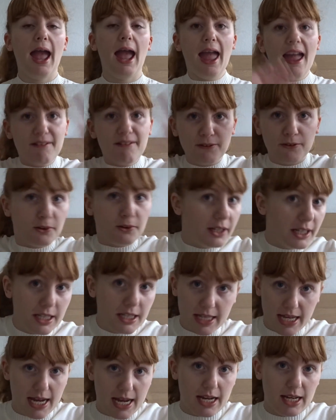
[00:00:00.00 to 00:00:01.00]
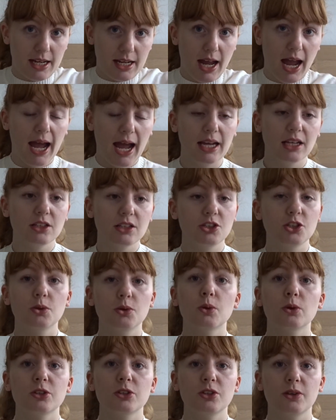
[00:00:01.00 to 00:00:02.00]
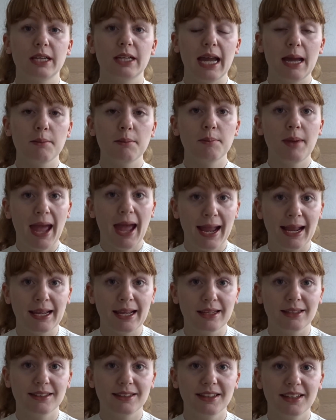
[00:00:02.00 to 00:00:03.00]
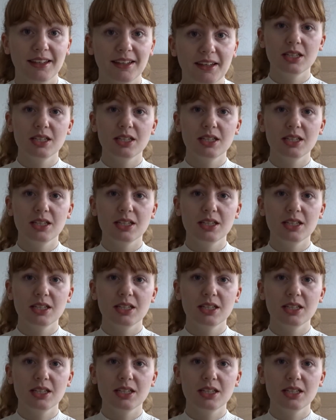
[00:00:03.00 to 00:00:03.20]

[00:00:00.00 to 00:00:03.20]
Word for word: everything, and you also get paid.